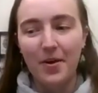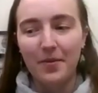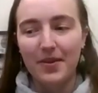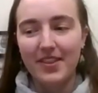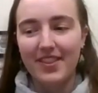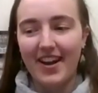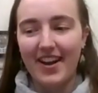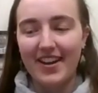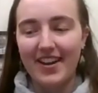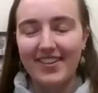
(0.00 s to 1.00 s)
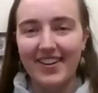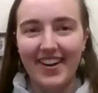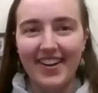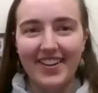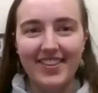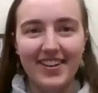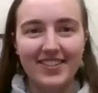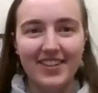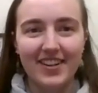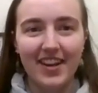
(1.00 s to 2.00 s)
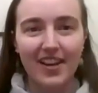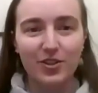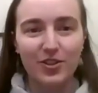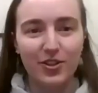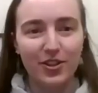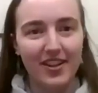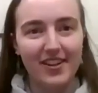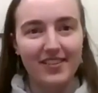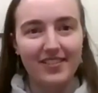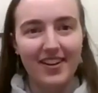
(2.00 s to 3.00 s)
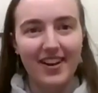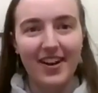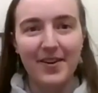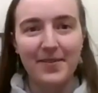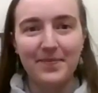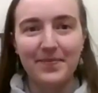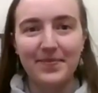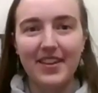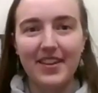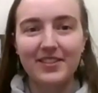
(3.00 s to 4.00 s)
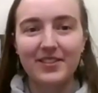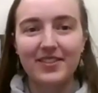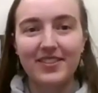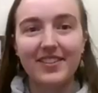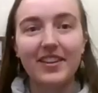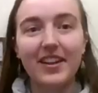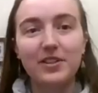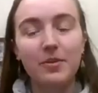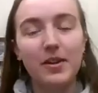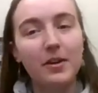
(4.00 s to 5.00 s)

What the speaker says: with that, thanks again, Shirley. Next week.